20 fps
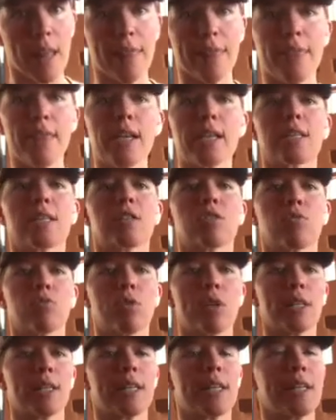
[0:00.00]
And this is
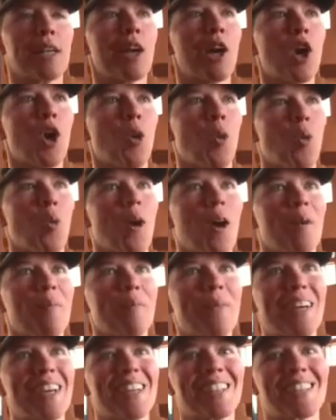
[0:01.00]
really what
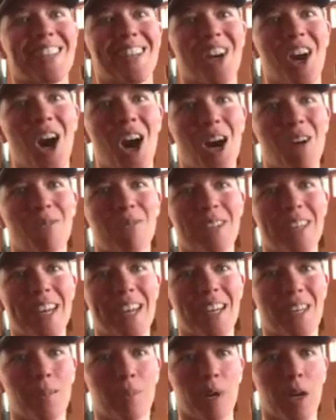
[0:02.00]
makes the coffee
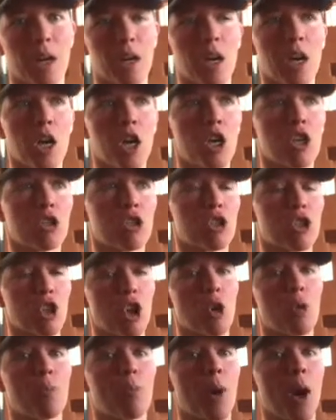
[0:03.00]
enema
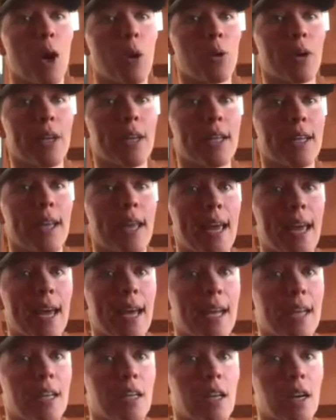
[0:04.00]
so potent
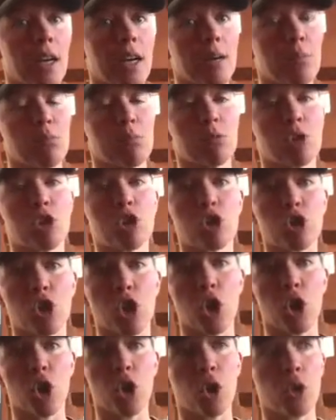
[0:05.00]
and
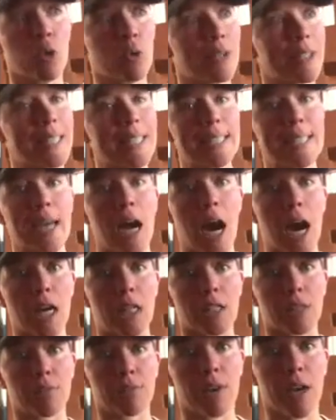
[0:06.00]
so
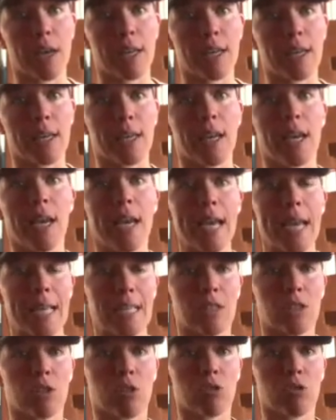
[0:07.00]
detoxifying
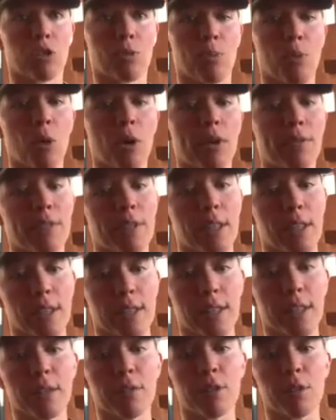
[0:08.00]
and so supportive to the
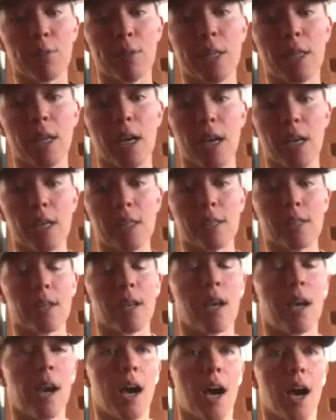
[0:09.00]
liver, because
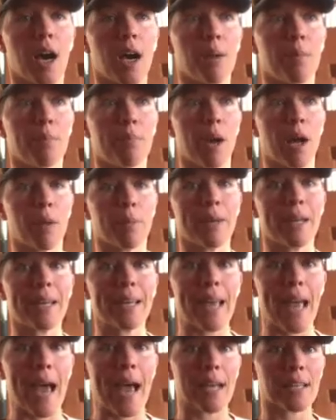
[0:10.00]

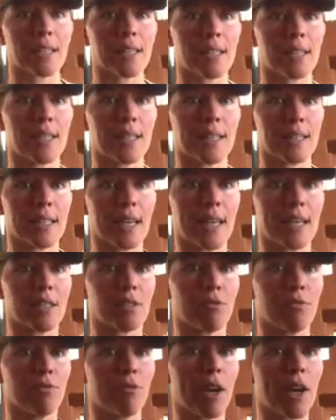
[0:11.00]
palmitic acid
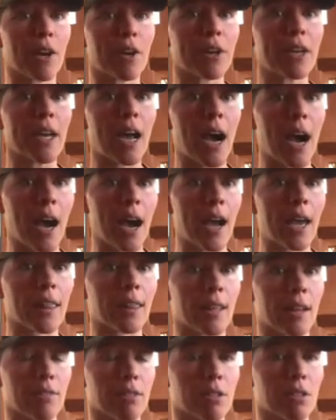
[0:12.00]
contains very high
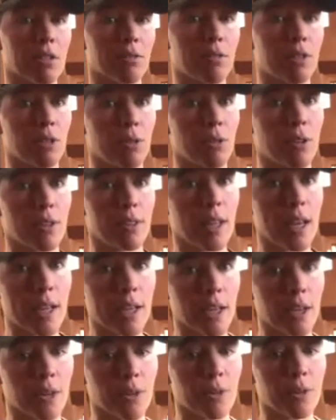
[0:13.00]
levels of
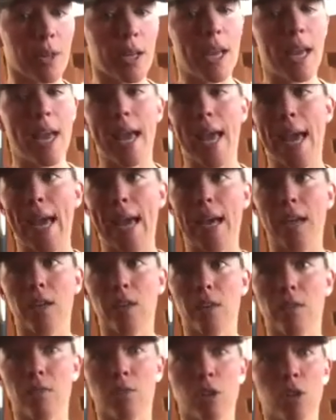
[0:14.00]
glutathione.
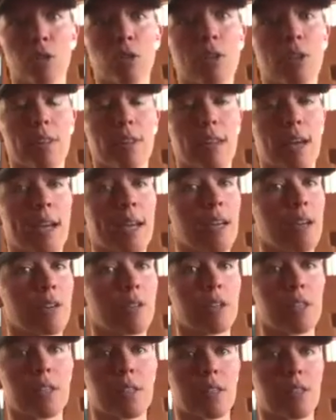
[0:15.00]
And
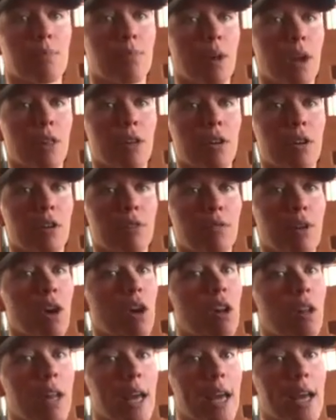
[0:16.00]
glutathione is the mother of
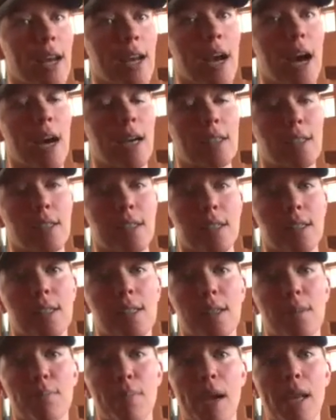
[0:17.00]
all
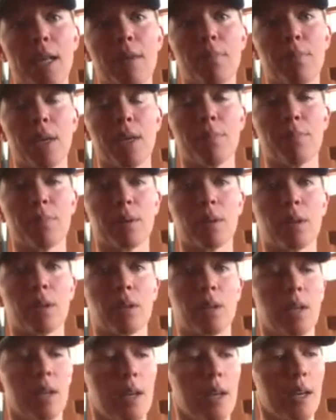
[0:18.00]
antioxidants. And many
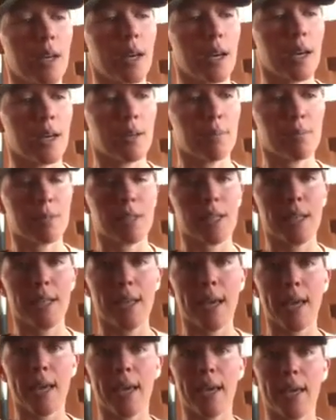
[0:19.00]
people
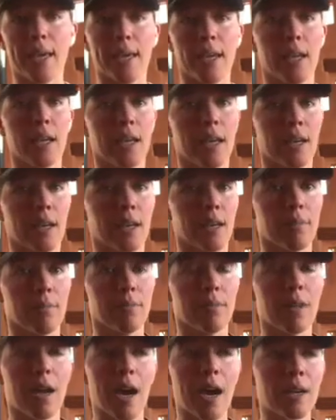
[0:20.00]
today,
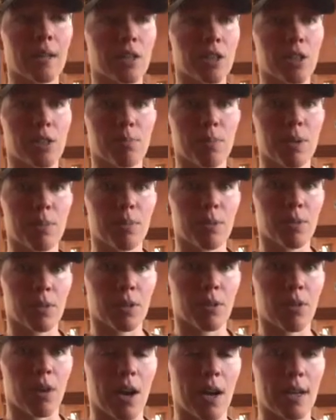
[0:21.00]
not just people
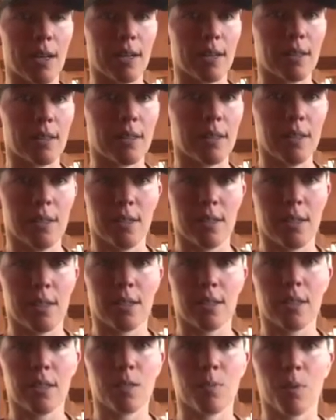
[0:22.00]
with chronic
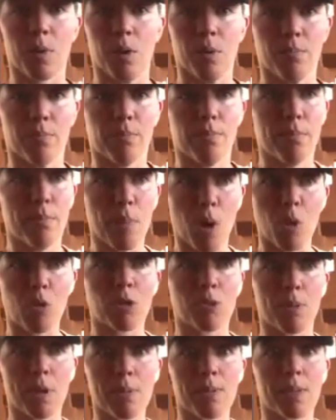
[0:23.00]
diseases, but
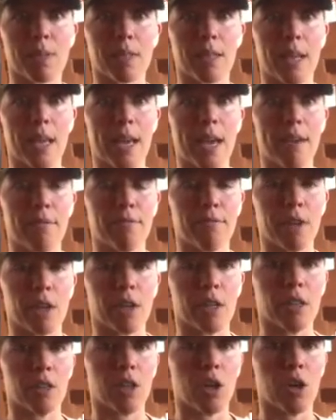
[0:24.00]
most people today have
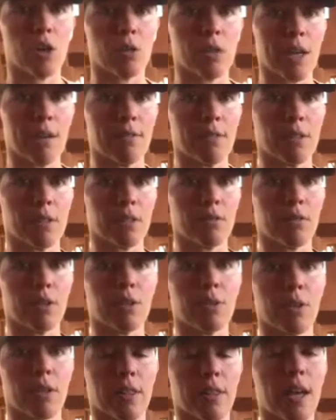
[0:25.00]
very low levels of
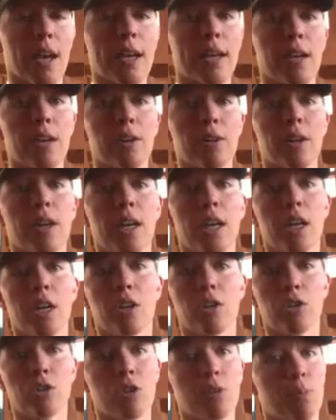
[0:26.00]
glutathione
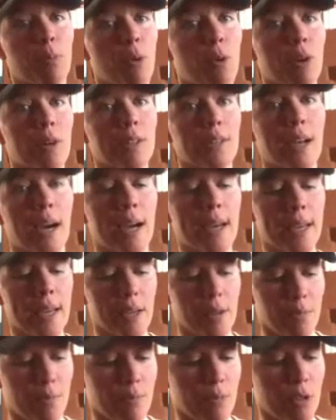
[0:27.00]
due to poor
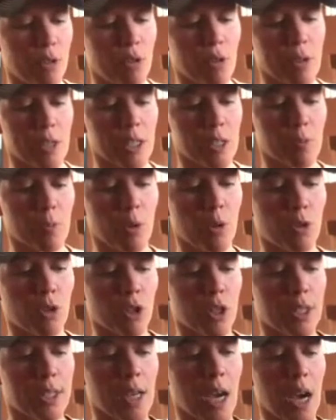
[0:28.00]
diet, due to
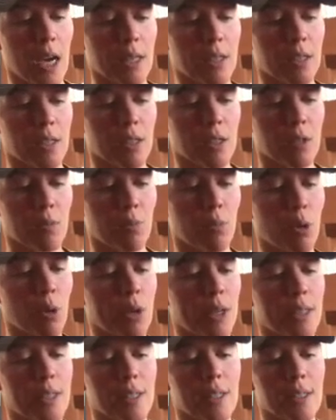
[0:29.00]
exposure to toxins and
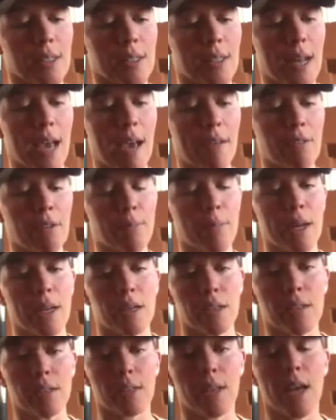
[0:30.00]
poisons and heavy
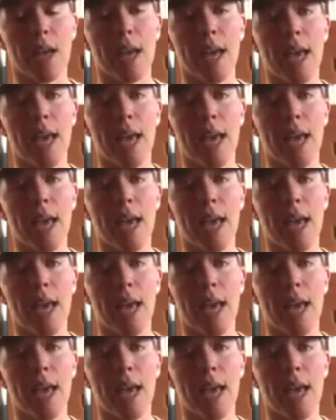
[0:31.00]
metals.